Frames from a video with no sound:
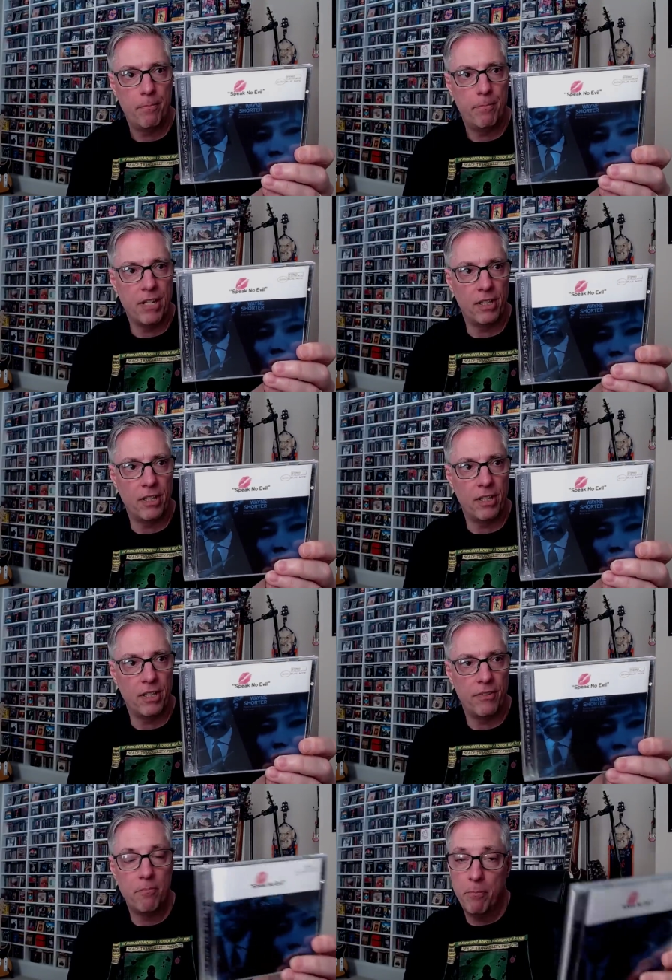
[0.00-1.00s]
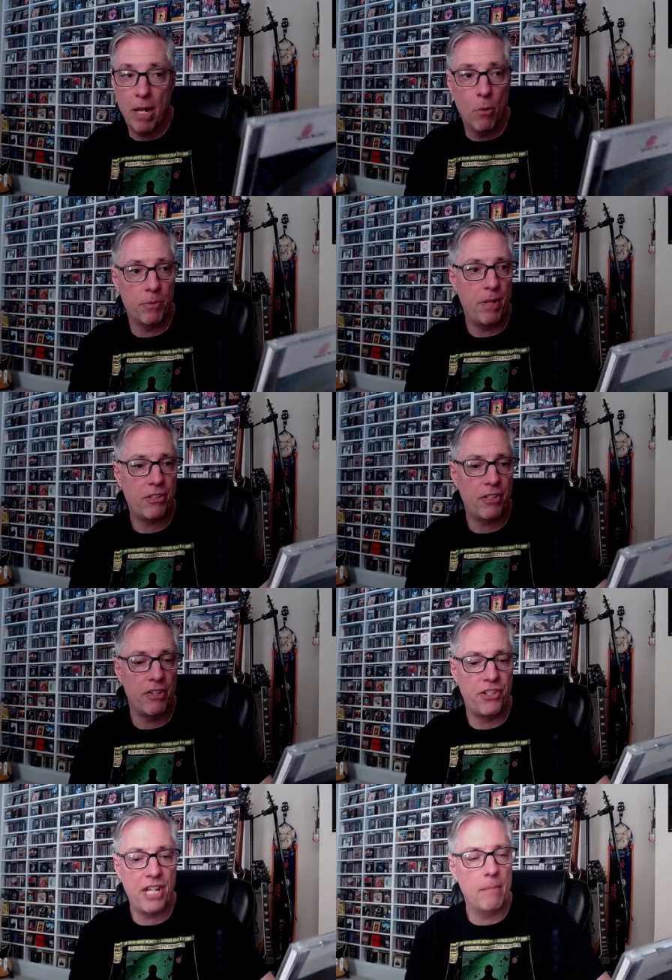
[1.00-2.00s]
Basically, this basically
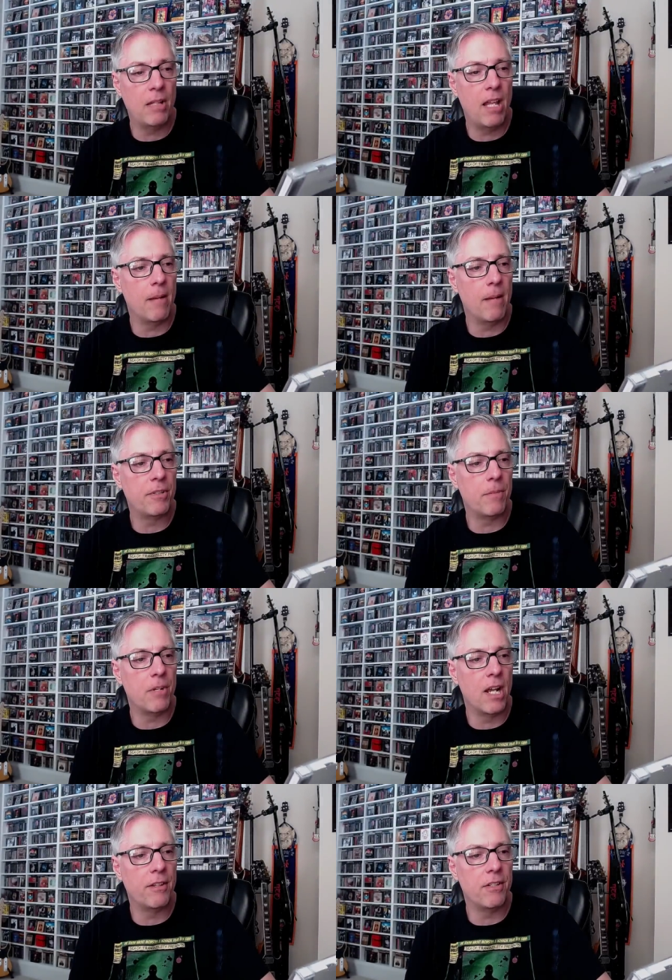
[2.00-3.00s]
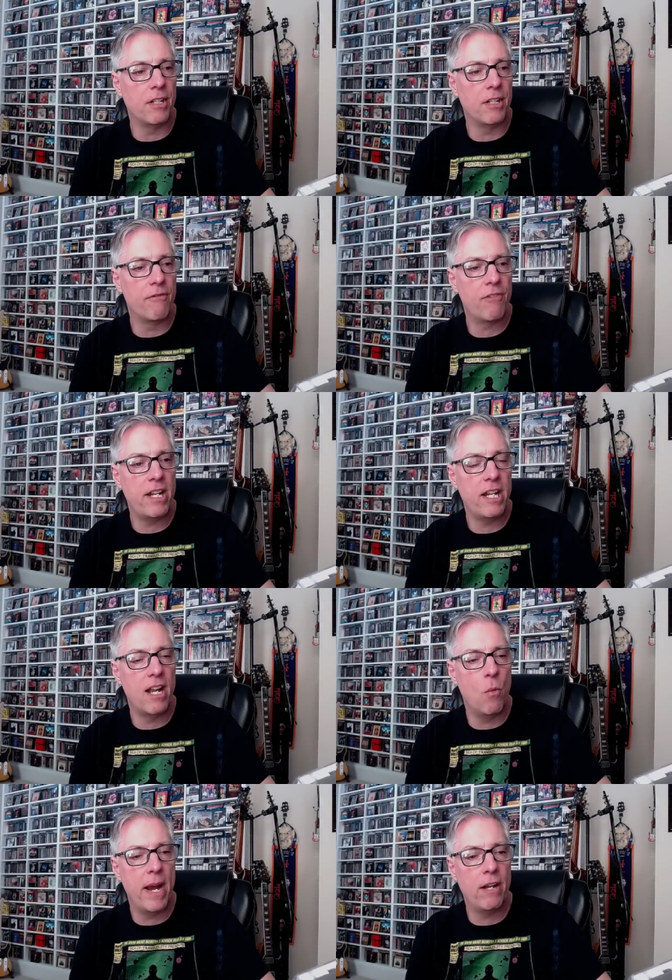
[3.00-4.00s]
the same lineup except you got you got Freddie, you
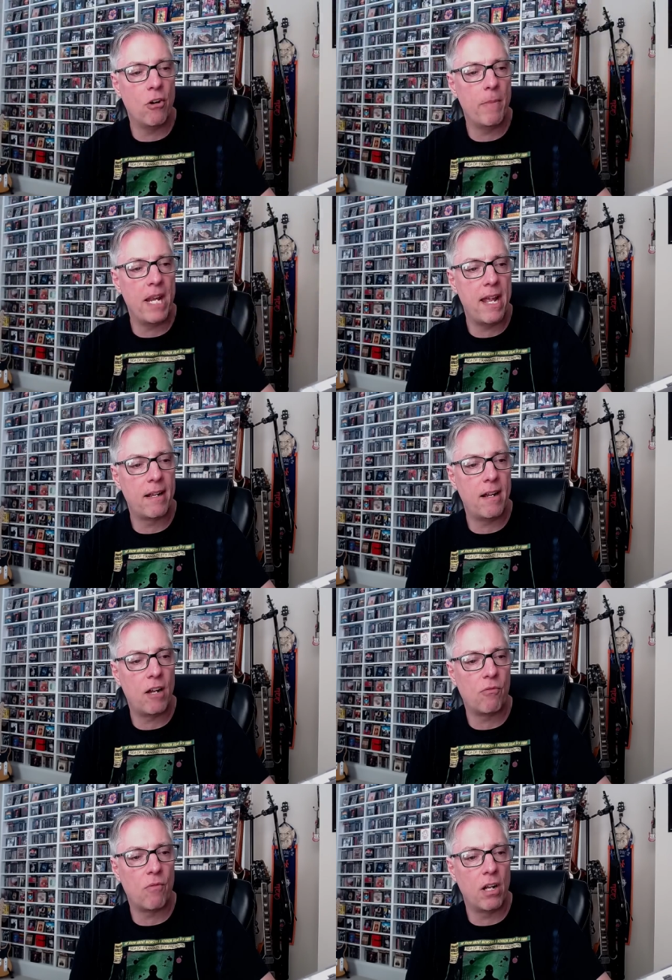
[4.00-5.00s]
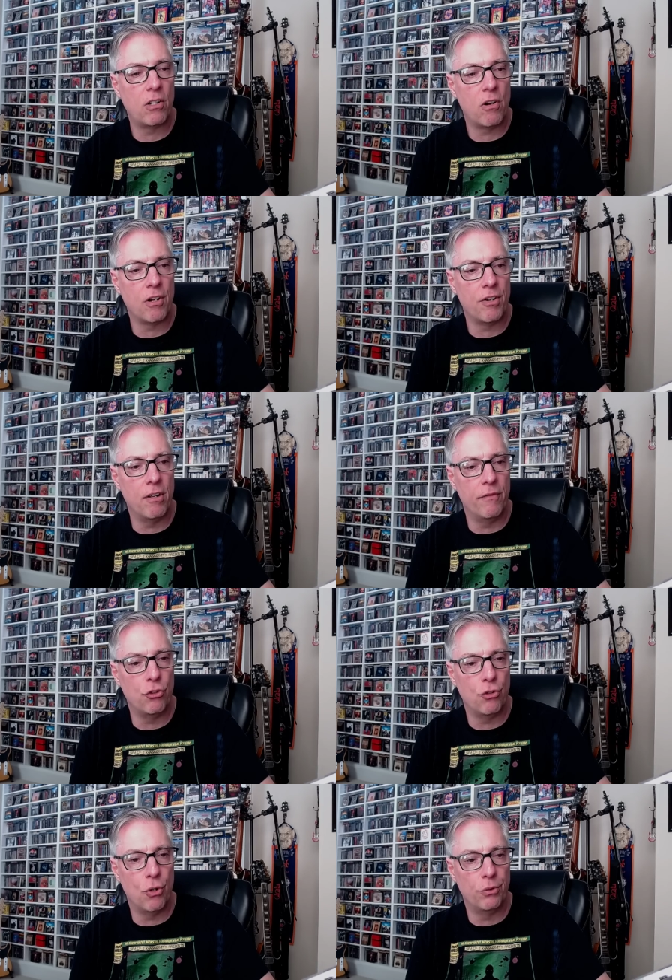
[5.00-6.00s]
got Wayne, Herbie Hancock, Ron Carter, Elvin
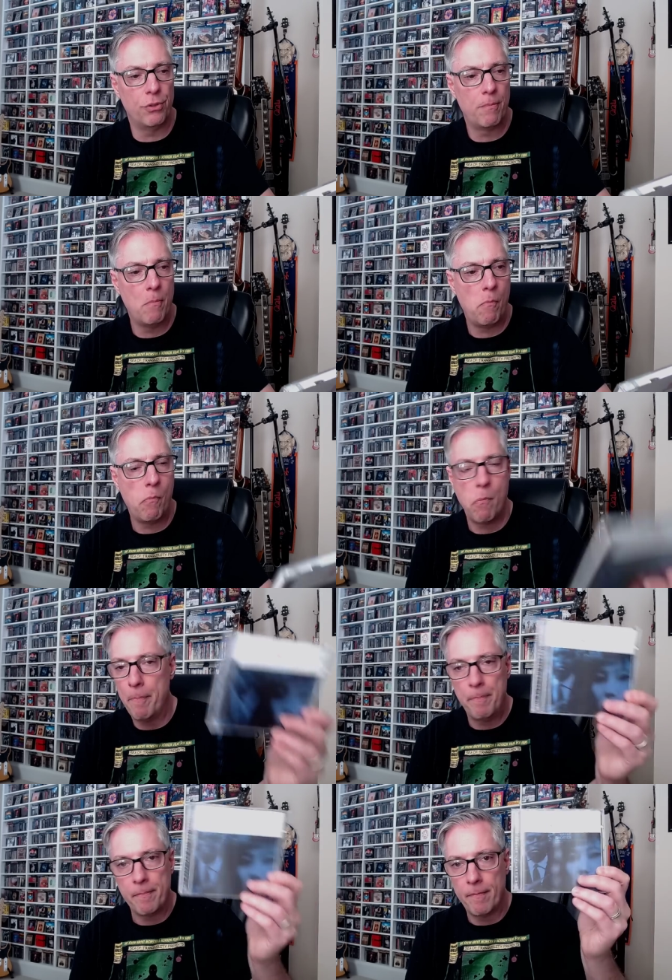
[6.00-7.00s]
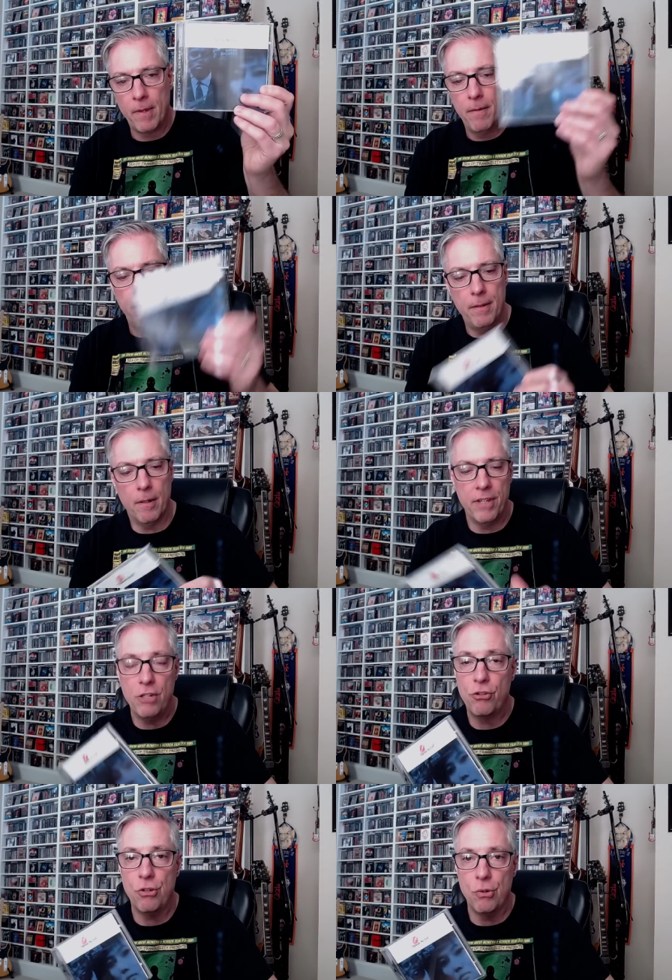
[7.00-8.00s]
Jones. You know,
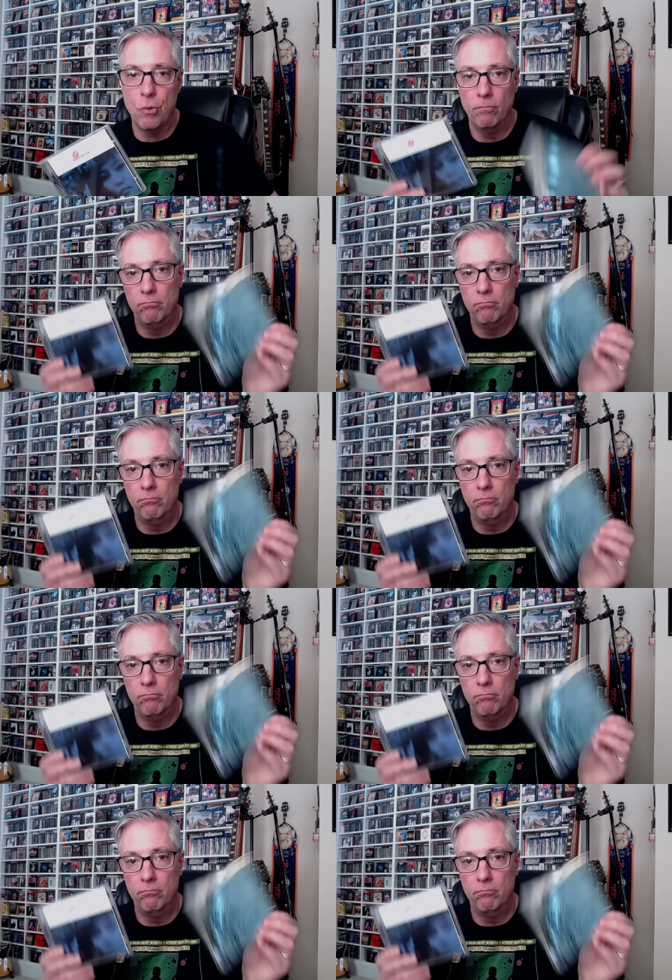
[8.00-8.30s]
these two